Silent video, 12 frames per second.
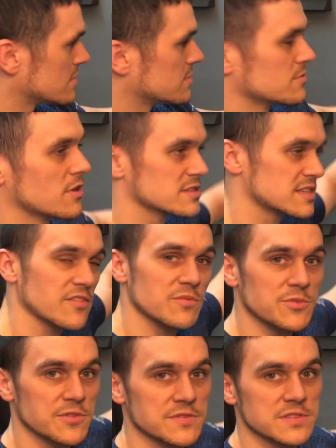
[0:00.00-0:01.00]
Through all 7
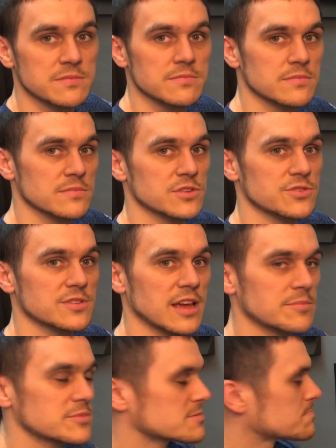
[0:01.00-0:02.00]
moves 2
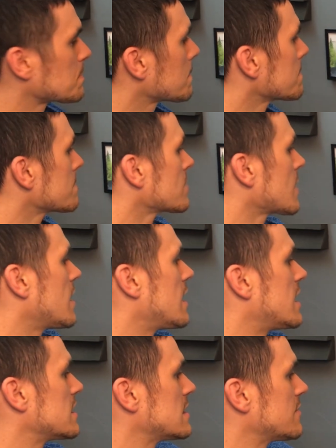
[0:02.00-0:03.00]
times.
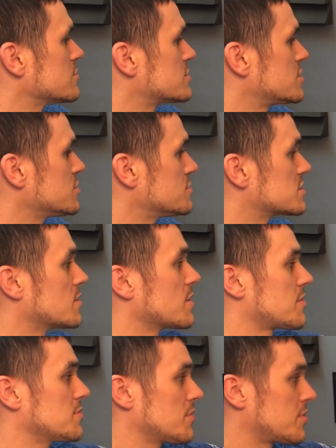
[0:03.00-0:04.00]
Level 2 is
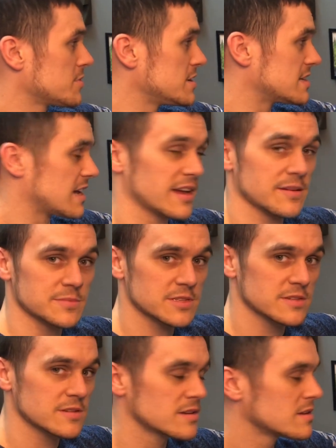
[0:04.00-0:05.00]
going through 3
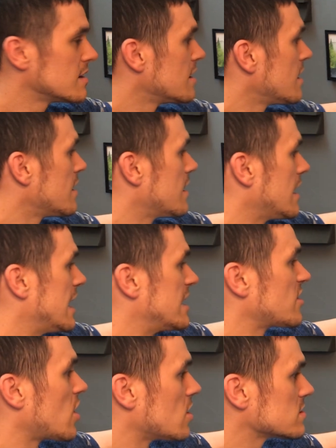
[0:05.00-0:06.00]
times,
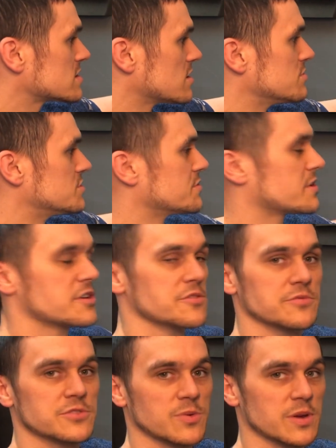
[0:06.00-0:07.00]
and also during
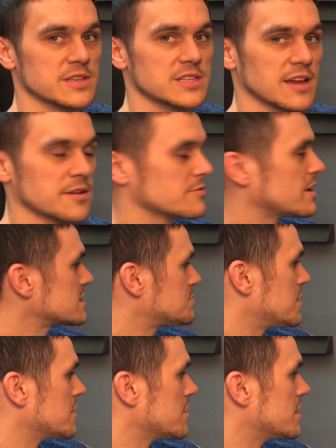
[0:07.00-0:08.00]
your 20-second rest
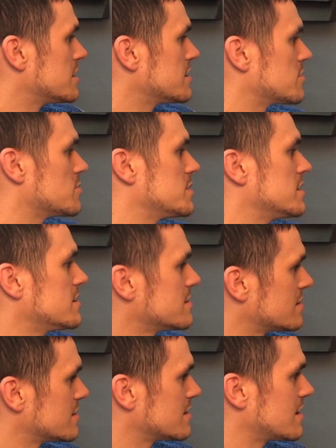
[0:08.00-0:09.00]
period, it'll be
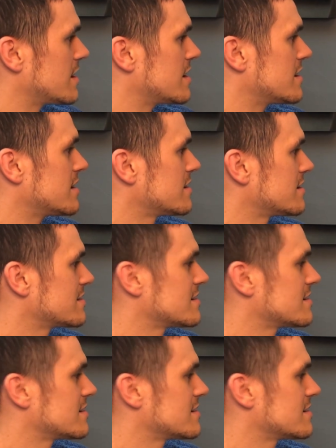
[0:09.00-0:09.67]
a